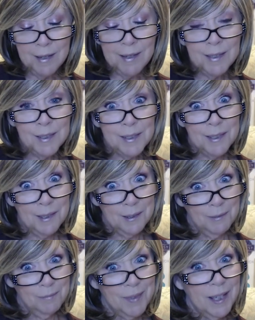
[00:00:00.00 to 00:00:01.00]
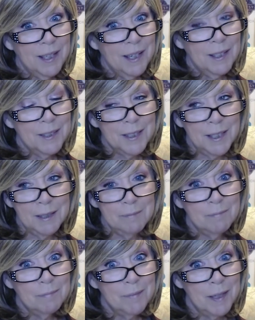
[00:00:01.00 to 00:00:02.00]
So I got uh,
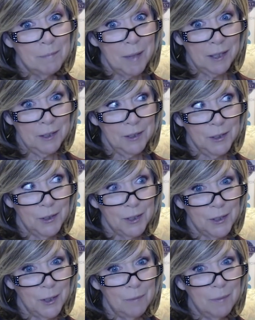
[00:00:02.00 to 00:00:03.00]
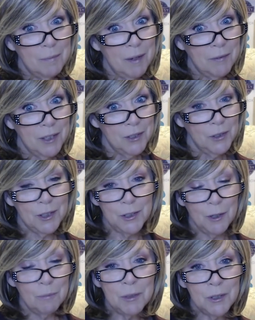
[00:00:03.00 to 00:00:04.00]
my patio doors open, my front
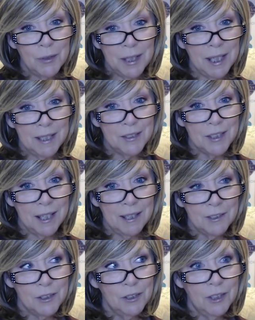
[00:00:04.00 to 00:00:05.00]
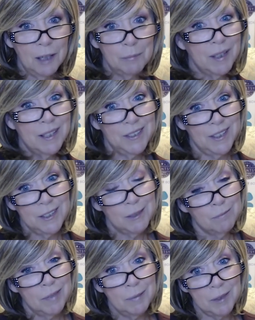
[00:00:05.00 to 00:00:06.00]
doors open, so I can't stay here too long because that's
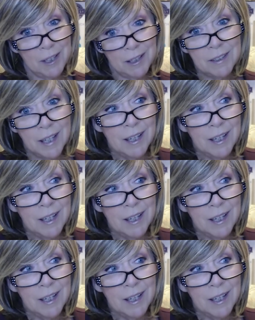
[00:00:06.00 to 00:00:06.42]
probably not,